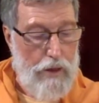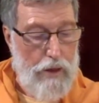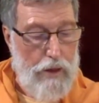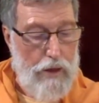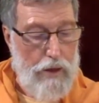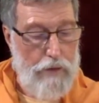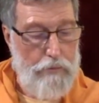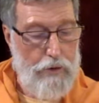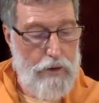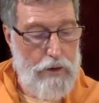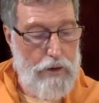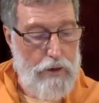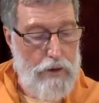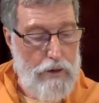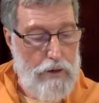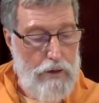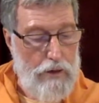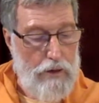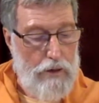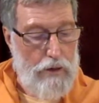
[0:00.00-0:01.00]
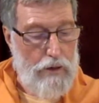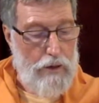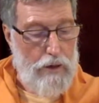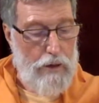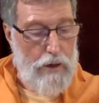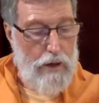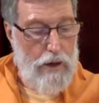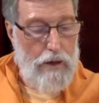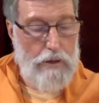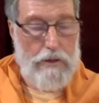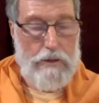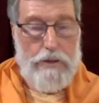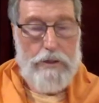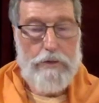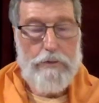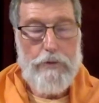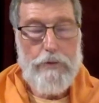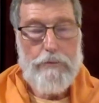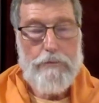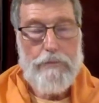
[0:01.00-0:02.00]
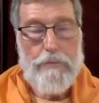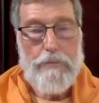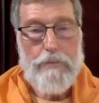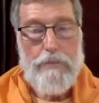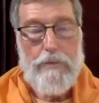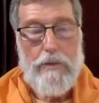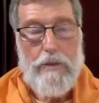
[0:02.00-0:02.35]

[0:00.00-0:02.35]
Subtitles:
having arjavam,